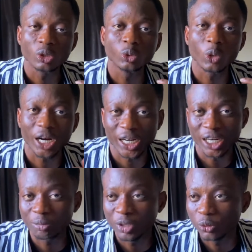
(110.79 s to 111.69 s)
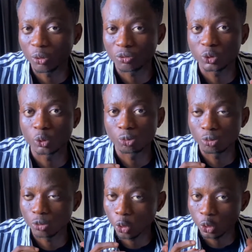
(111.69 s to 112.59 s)
you are calm enough to
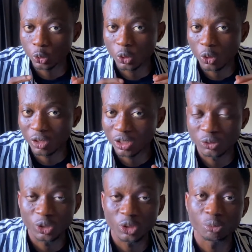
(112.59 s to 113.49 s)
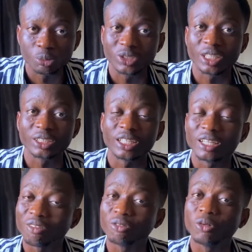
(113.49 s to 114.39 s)
go through your registration process and
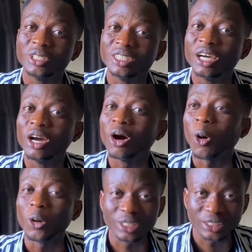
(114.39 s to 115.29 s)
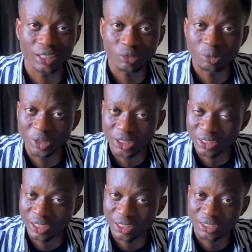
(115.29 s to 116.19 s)
avoid unnecessary
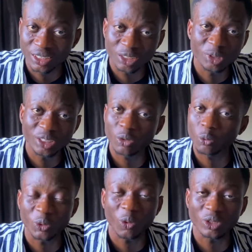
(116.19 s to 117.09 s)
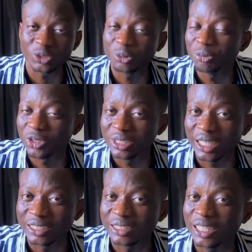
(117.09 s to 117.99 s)
mistakes. This mistake will cost you money
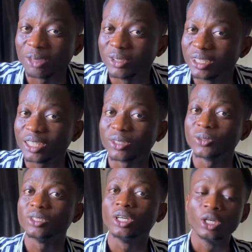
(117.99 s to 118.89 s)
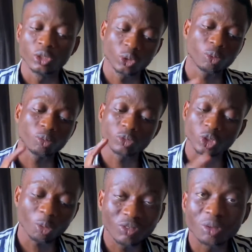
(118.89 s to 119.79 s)
and time later on. So some of the